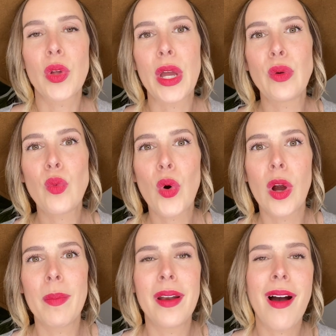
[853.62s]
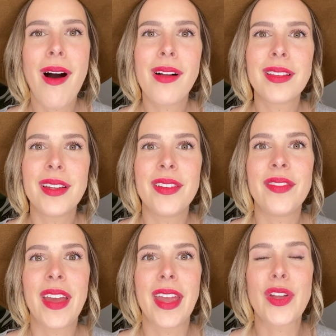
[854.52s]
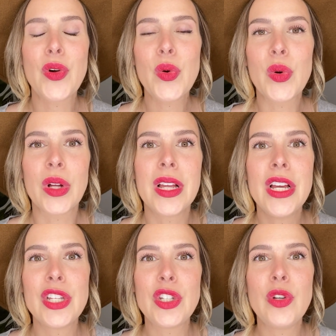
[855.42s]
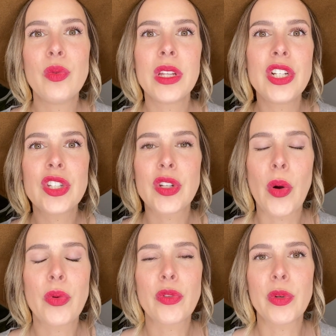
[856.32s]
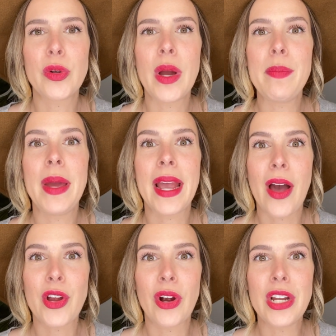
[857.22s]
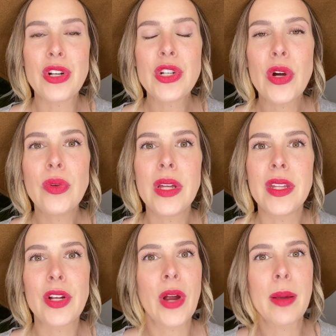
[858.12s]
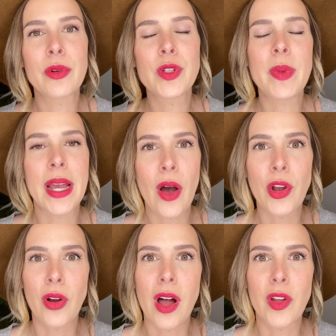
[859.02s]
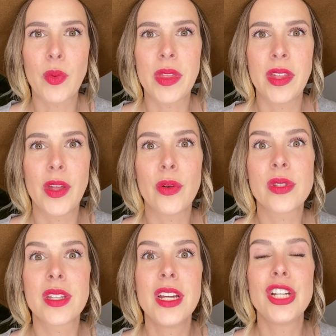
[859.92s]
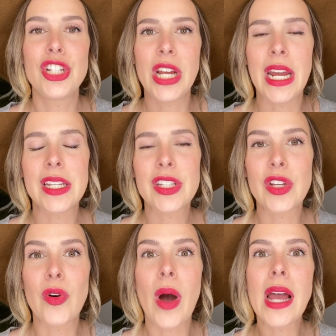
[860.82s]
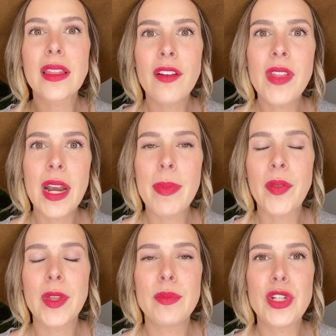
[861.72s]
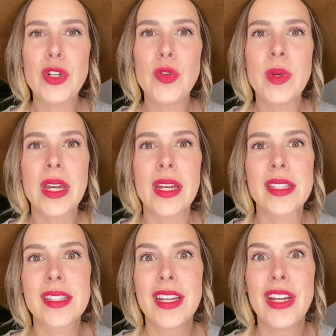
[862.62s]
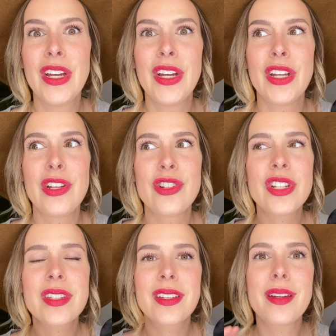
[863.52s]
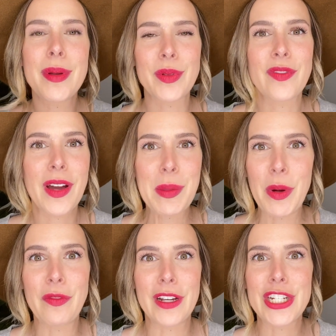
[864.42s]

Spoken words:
and warm and olive and cool. So you really just go through and pick out your undertone, and then you're able to pick out your color within those shades. So I love that about them too, because you're just gonna be able to find the perfect